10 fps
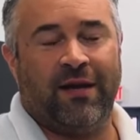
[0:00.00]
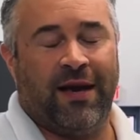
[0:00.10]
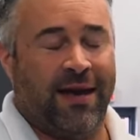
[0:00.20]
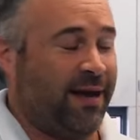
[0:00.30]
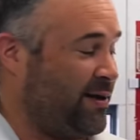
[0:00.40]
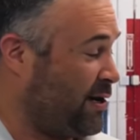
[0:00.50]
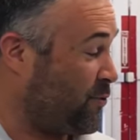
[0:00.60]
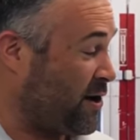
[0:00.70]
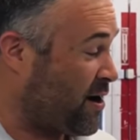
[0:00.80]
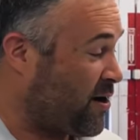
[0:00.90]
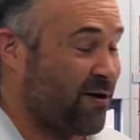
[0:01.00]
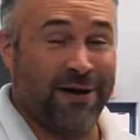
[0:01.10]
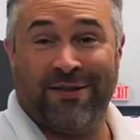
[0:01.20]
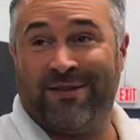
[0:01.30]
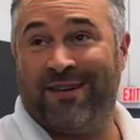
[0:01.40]
and here we are
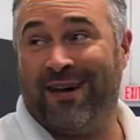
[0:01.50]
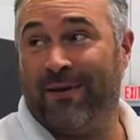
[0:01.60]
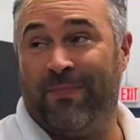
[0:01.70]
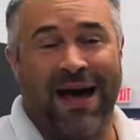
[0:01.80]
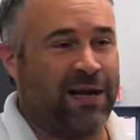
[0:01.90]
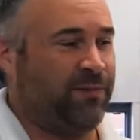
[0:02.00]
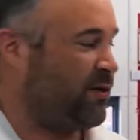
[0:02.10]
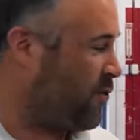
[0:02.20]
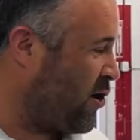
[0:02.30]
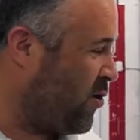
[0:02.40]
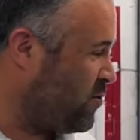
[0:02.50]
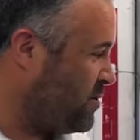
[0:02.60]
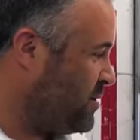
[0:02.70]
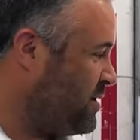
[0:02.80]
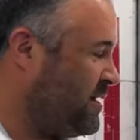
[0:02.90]
at back at Monroe.
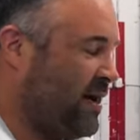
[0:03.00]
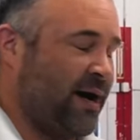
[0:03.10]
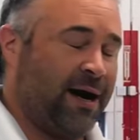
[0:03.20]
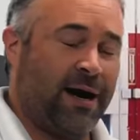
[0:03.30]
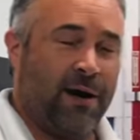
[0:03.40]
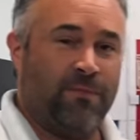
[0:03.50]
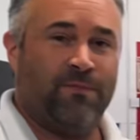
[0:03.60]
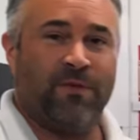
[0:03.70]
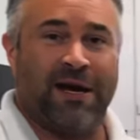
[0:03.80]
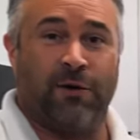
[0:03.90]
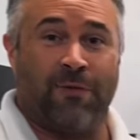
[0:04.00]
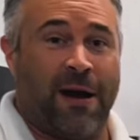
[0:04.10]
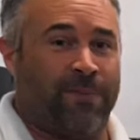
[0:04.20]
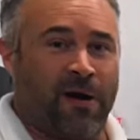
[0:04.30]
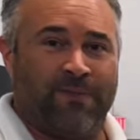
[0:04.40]
Kind of
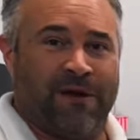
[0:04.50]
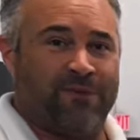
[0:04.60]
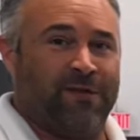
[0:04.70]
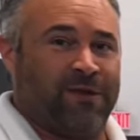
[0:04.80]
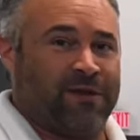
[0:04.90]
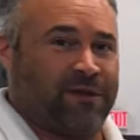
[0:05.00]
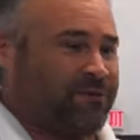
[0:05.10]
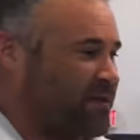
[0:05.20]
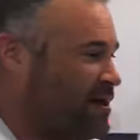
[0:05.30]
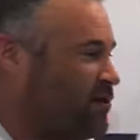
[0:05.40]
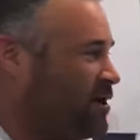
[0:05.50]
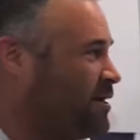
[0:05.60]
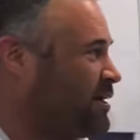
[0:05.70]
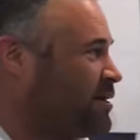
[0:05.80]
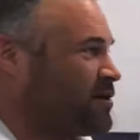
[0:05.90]
wrapping up everything that we've got going on
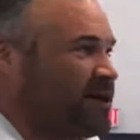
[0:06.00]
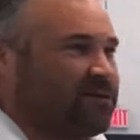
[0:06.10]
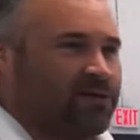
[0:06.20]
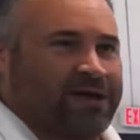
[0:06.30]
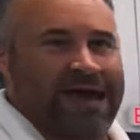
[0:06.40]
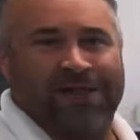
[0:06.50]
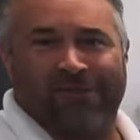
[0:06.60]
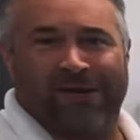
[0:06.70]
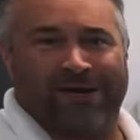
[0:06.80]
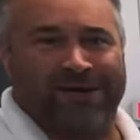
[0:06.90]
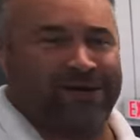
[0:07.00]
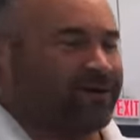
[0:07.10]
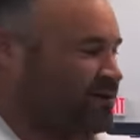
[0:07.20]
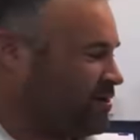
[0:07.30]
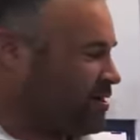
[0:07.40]
here. Got a little gathering, and
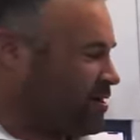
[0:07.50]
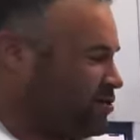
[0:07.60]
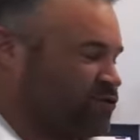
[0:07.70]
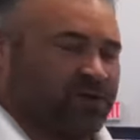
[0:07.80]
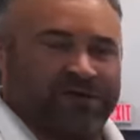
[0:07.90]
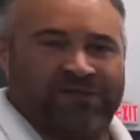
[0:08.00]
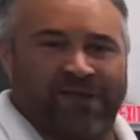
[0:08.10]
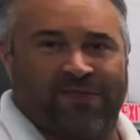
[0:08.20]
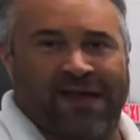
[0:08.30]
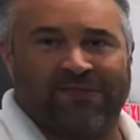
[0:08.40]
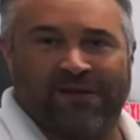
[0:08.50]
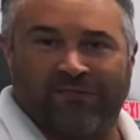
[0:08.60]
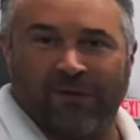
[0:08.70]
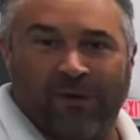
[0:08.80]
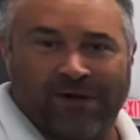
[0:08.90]
just wanted to say thanks to
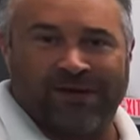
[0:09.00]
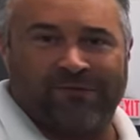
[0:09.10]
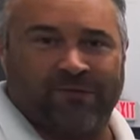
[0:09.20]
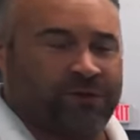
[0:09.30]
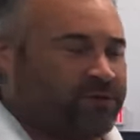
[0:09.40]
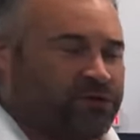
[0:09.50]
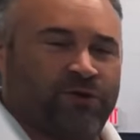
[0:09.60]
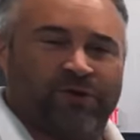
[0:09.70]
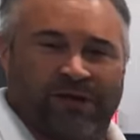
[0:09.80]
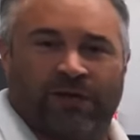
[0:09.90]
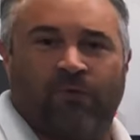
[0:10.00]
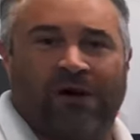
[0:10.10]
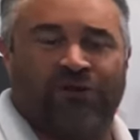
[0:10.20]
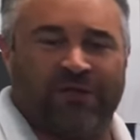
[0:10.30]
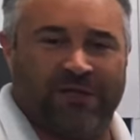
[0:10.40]
everybody for tuning in and
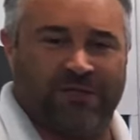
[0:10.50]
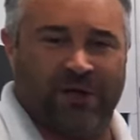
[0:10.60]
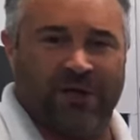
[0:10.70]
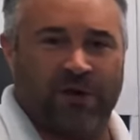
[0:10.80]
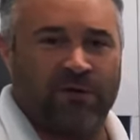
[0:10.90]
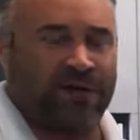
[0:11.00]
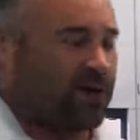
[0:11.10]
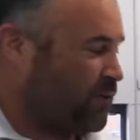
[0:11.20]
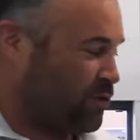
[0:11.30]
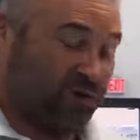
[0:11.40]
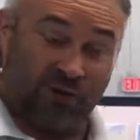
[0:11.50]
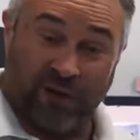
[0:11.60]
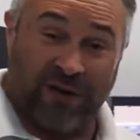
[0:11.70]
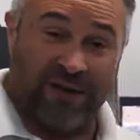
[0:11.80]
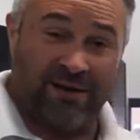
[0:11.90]
watching these videos. I hope you
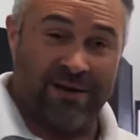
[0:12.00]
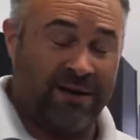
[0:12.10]
enjoyed it.